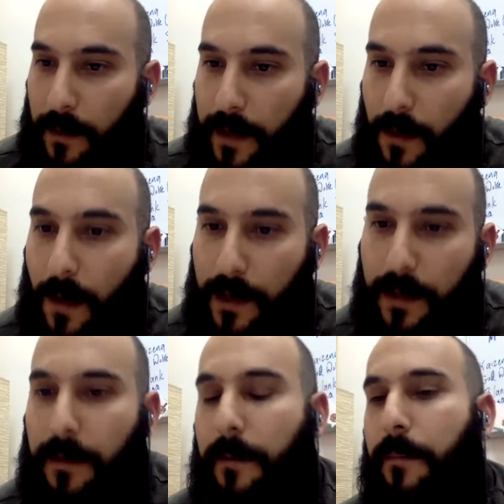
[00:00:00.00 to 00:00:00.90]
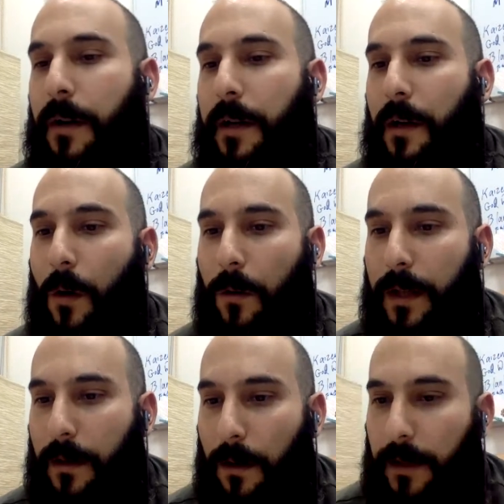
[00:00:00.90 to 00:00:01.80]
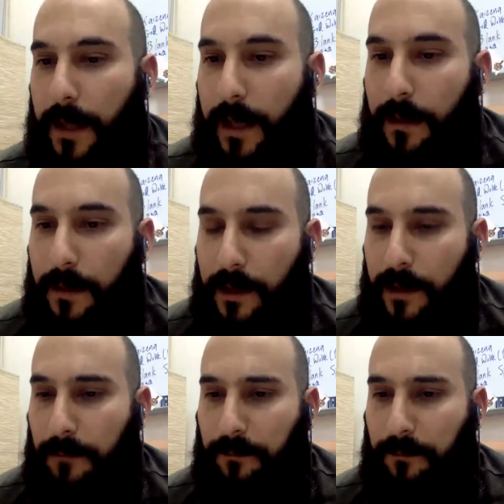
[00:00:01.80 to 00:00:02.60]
be a question comparing Old and Early English?